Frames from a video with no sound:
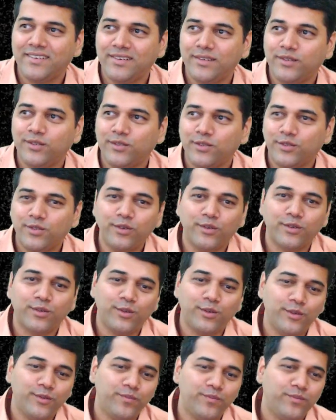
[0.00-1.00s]

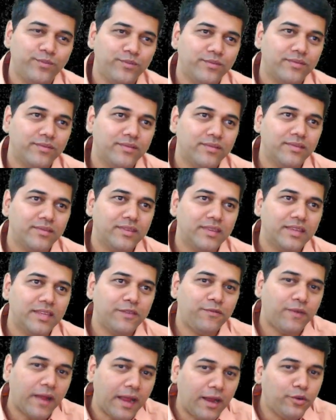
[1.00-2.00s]
So,
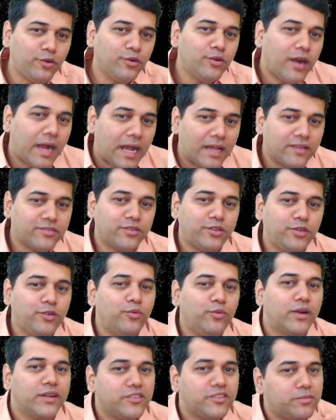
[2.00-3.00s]
if I have to ask you
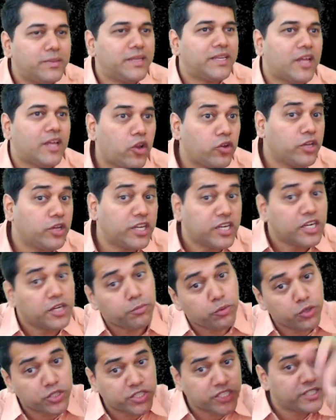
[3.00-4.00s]
what is my non-current
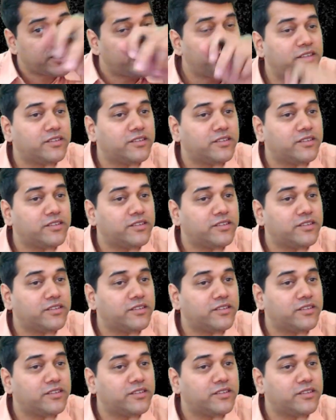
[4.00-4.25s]
portion in this